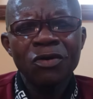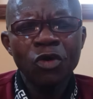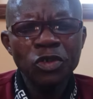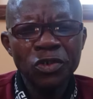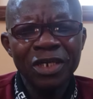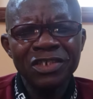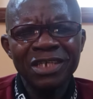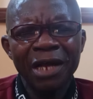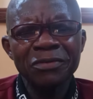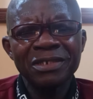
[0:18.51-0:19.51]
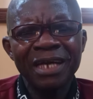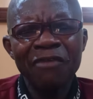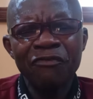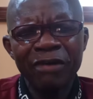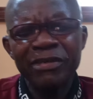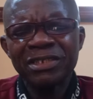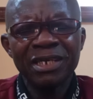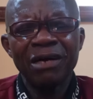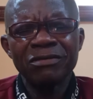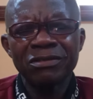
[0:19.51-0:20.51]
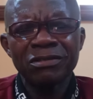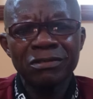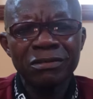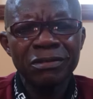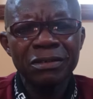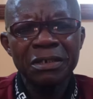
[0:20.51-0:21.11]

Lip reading: consonant sounds and vowel sounds.